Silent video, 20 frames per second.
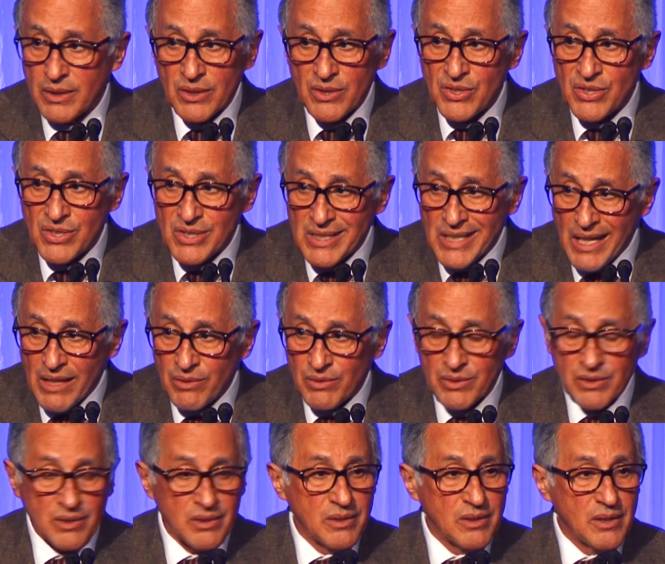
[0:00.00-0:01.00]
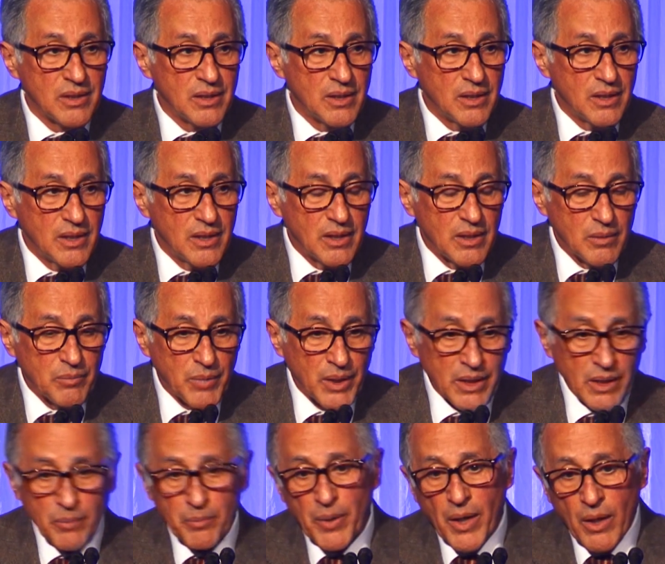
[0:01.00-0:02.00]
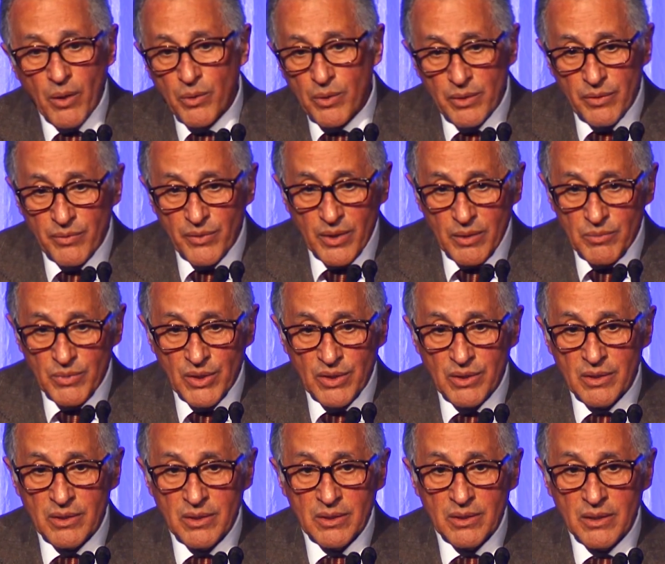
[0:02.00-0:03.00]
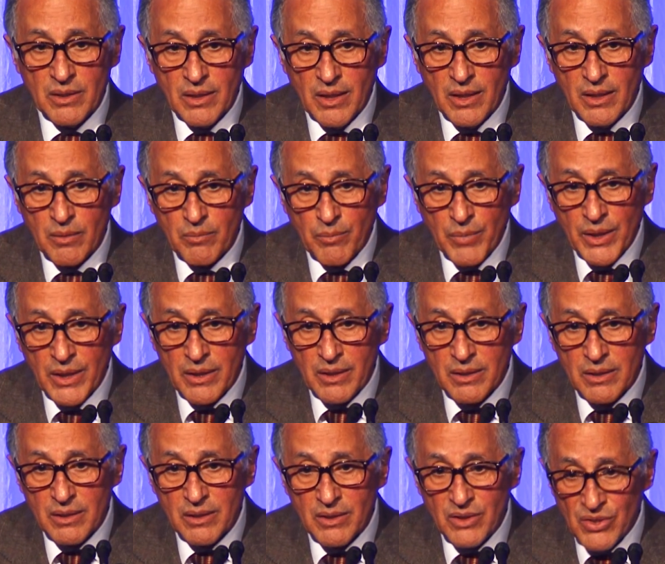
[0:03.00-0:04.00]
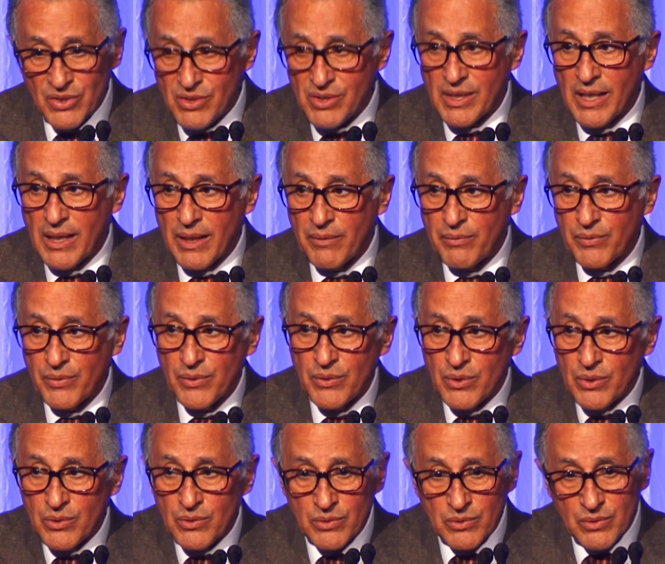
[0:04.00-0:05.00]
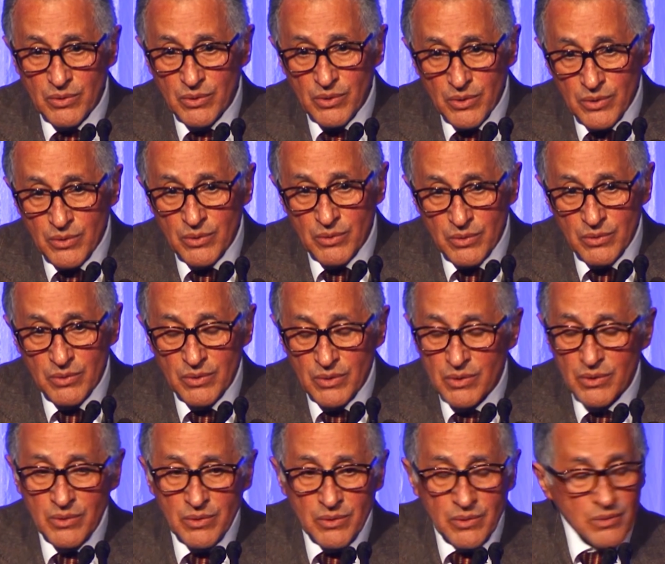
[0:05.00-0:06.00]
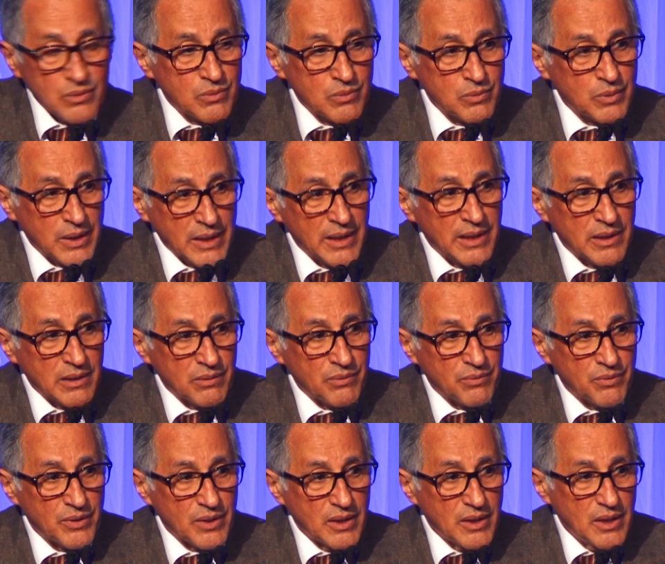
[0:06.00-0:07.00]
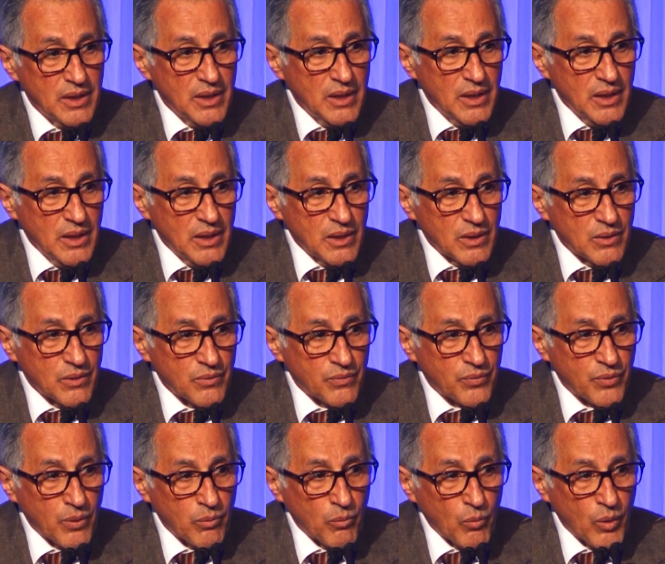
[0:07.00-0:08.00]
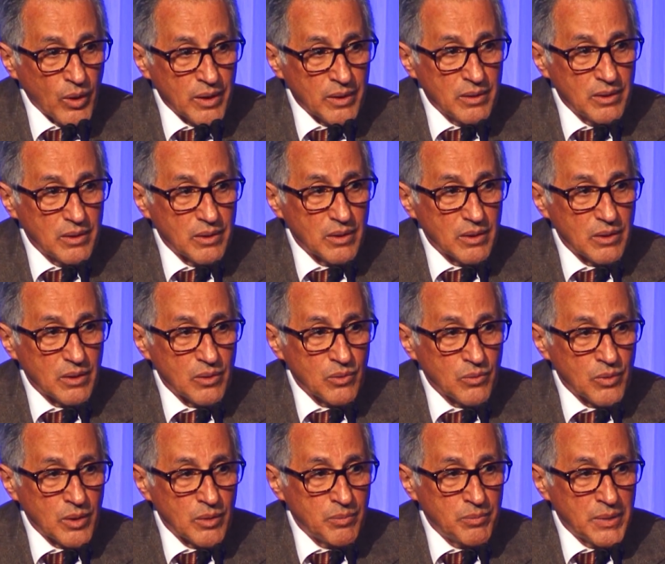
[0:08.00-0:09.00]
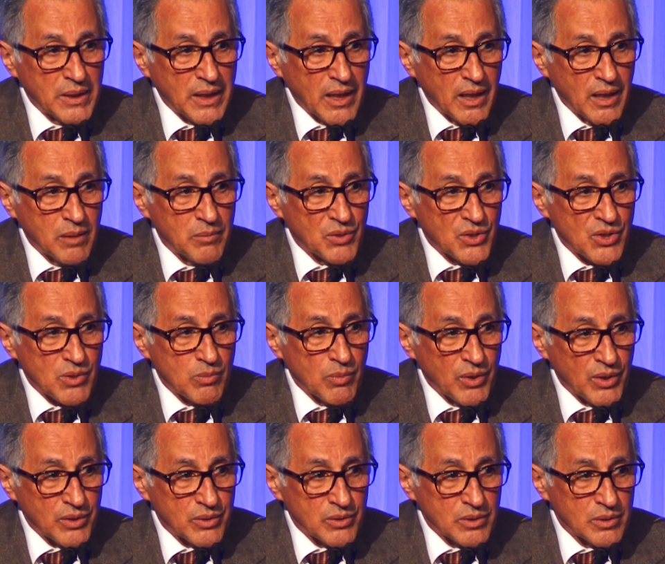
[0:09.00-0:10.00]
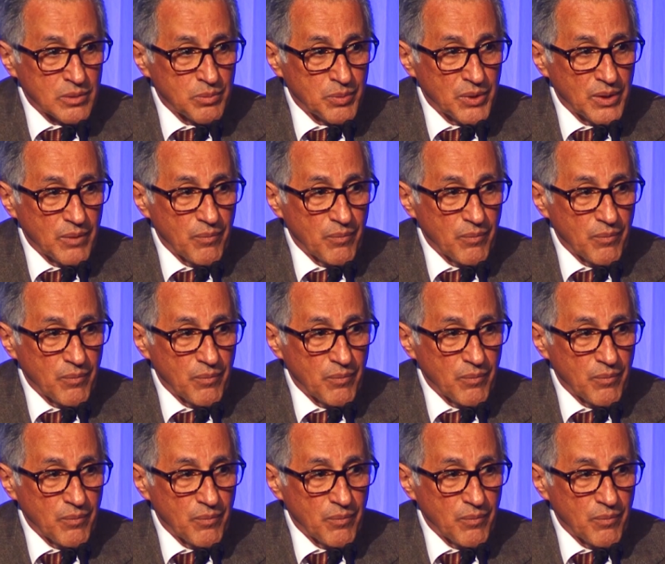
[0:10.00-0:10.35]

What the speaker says: astounded by the power of community and by the staff who we have. From one, we became a small group,